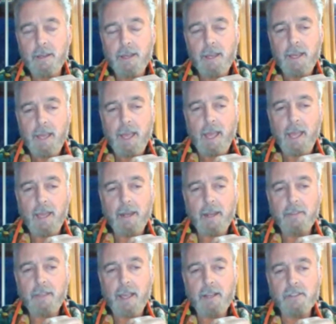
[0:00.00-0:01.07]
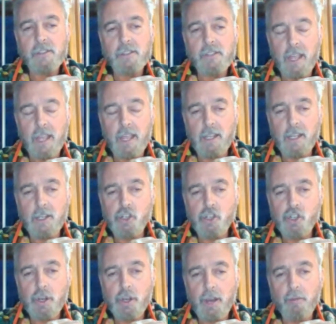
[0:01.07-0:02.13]
And at that stage,
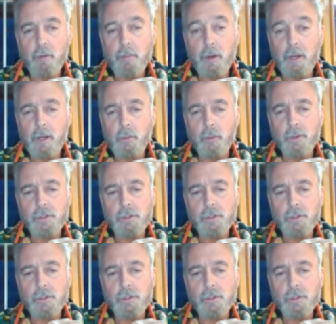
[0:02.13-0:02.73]
everybody was